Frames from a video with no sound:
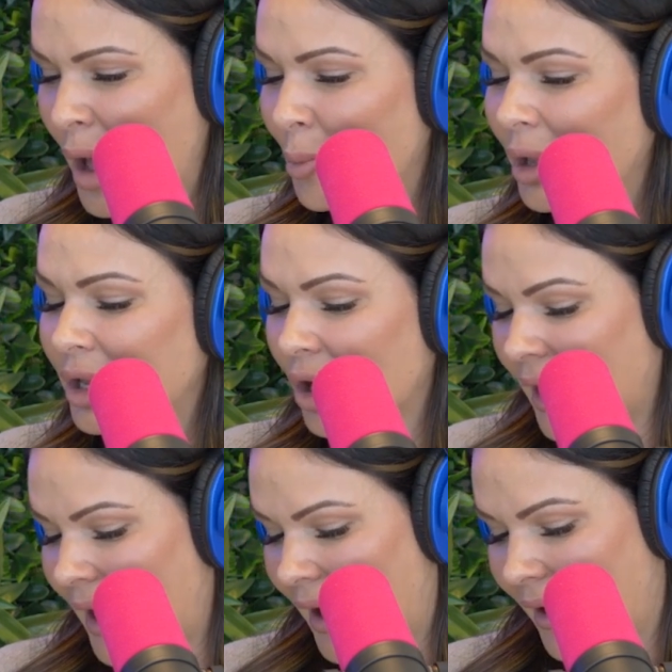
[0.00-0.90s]
But your
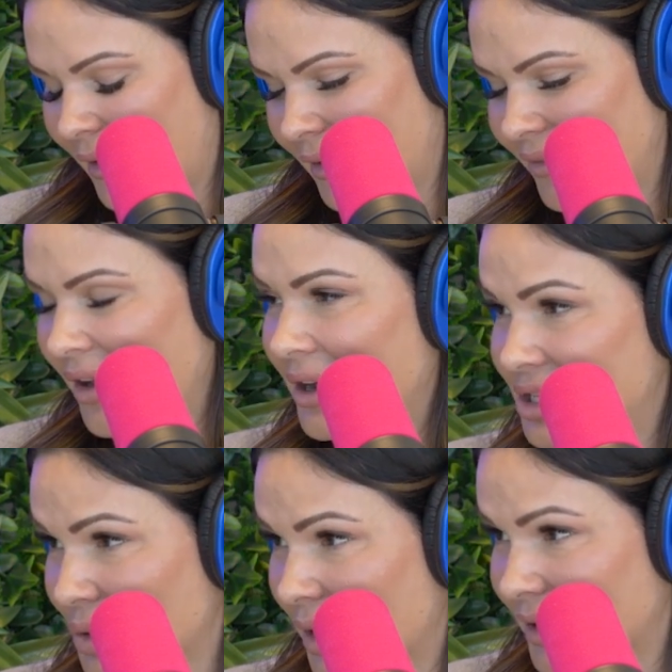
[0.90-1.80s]
hair, very short,